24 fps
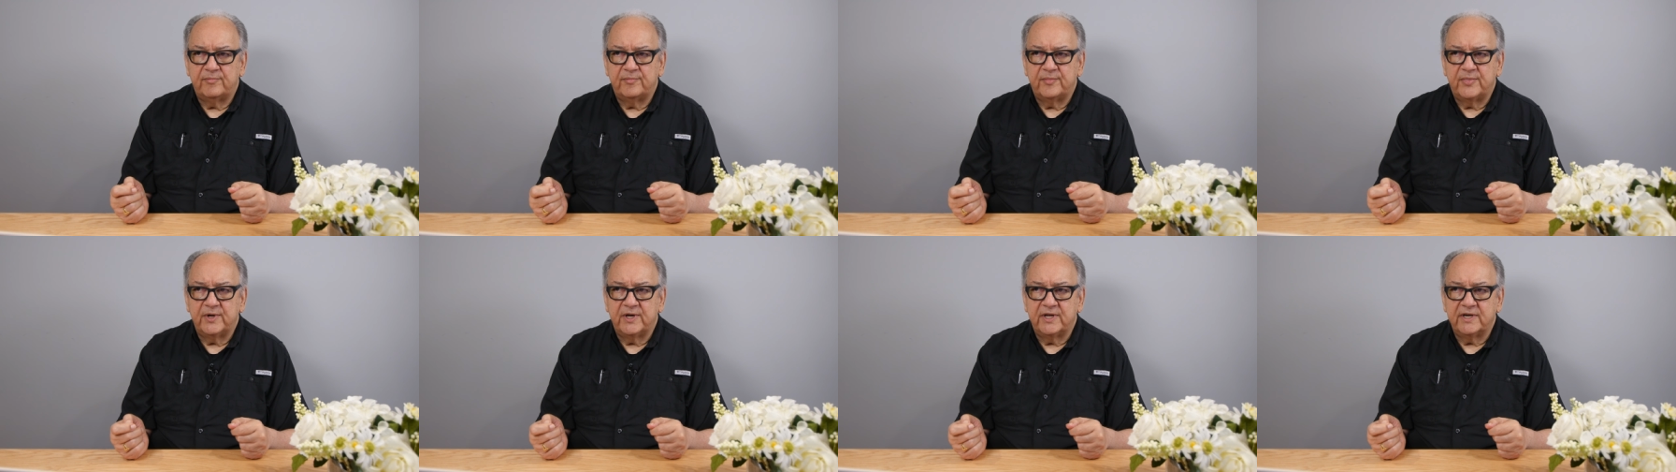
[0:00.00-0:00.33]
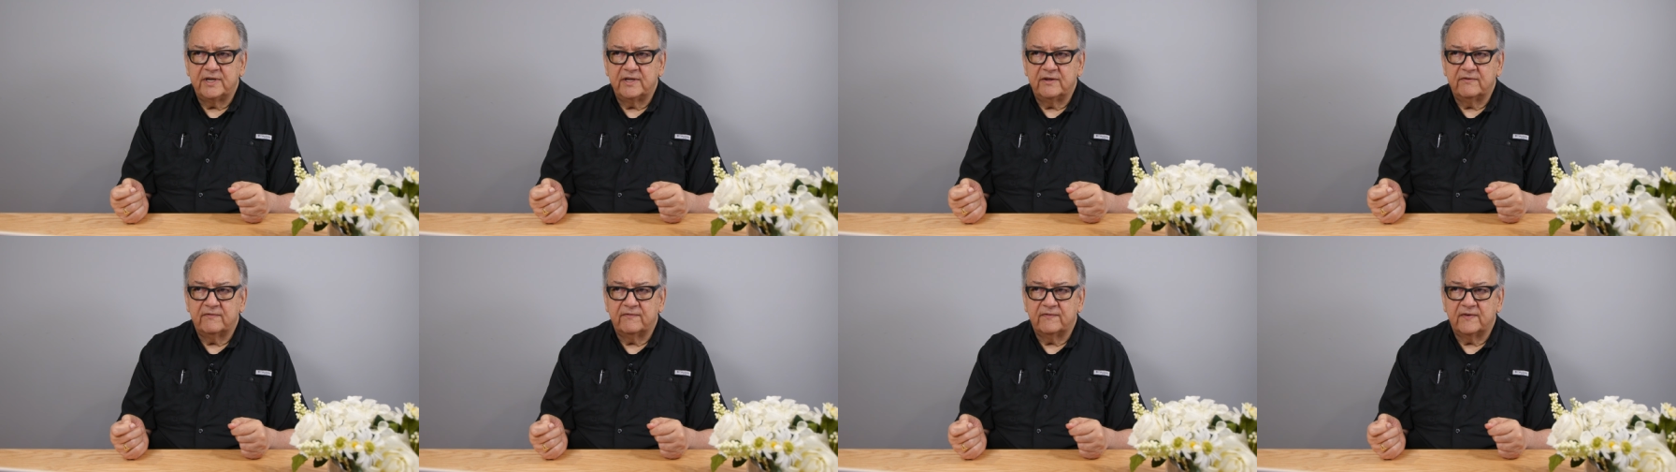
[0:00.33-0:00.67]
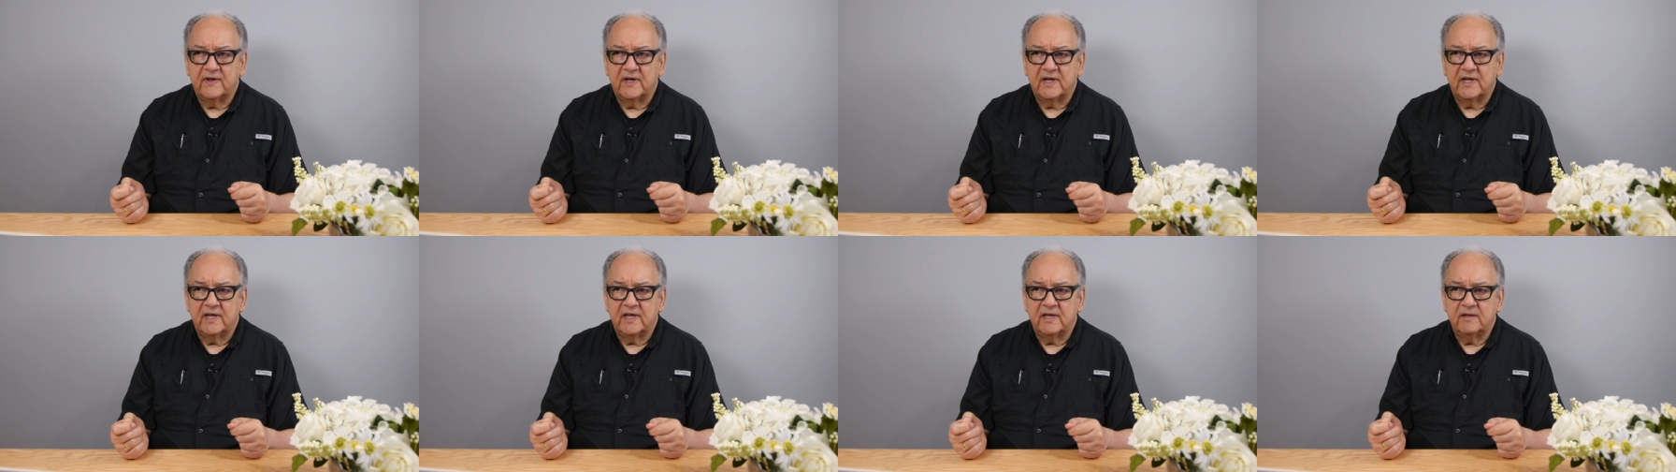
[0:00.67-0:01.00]
But if
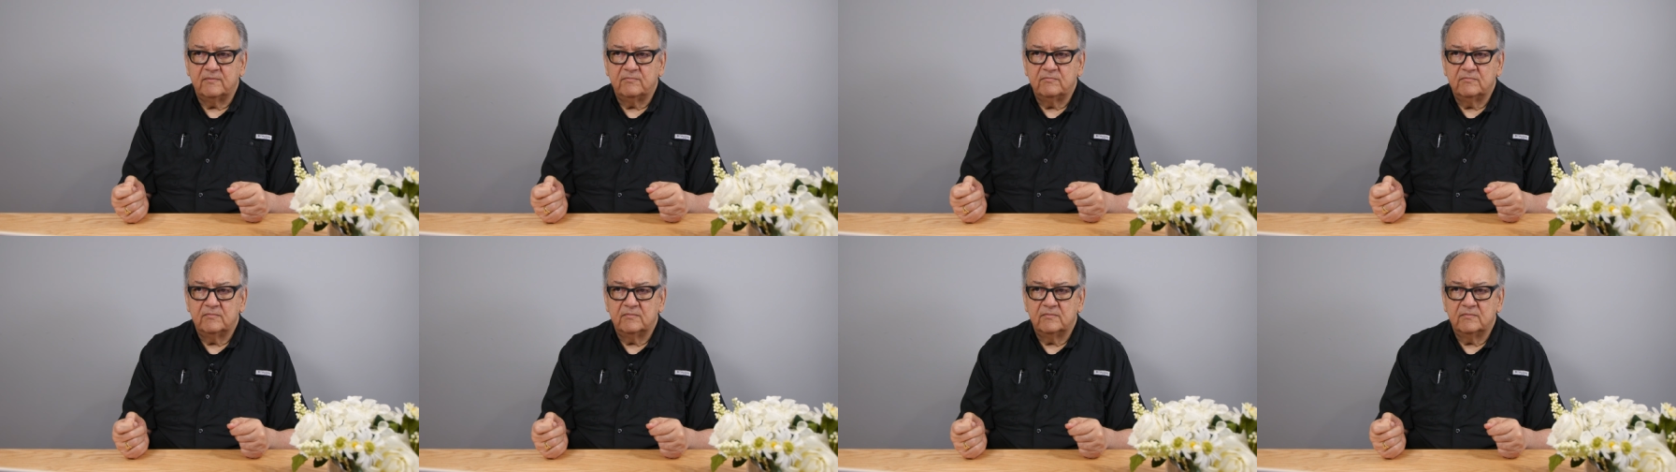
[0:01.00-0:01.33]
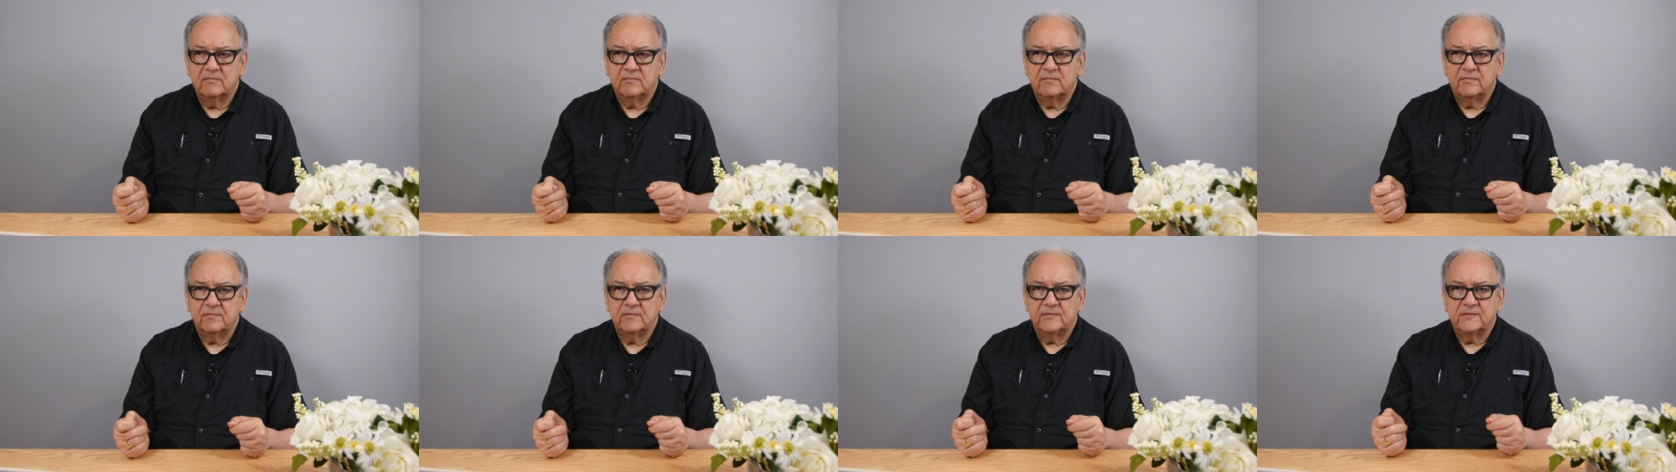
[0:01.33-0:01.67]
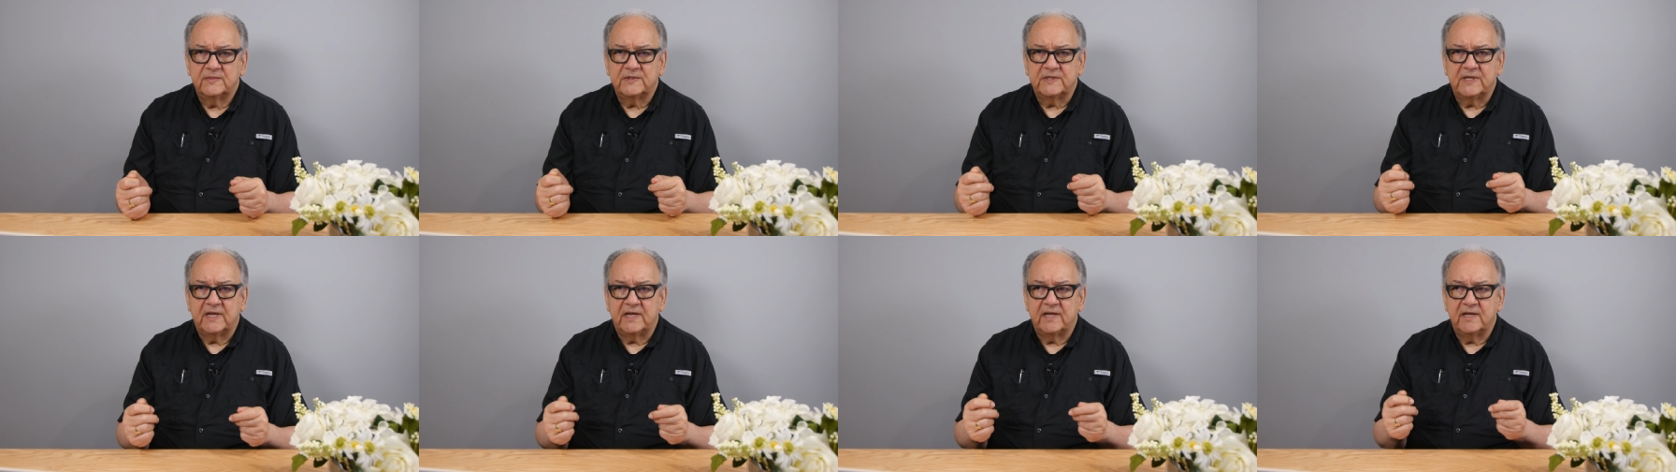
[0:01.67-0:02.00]
I
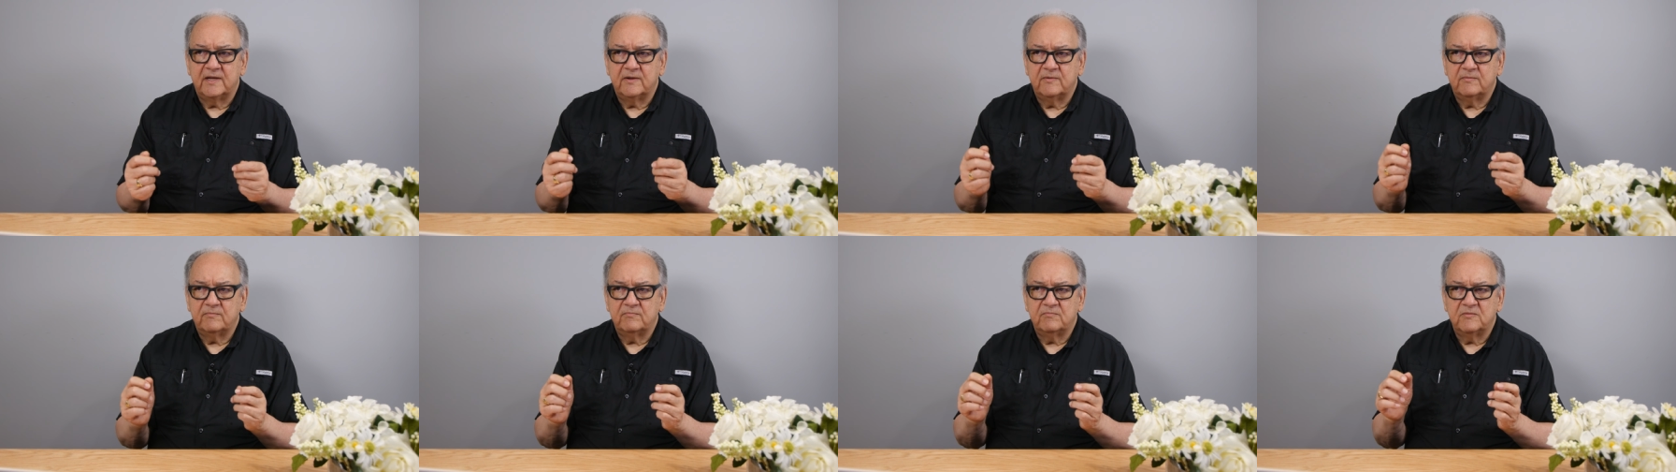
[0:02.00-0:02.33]
say,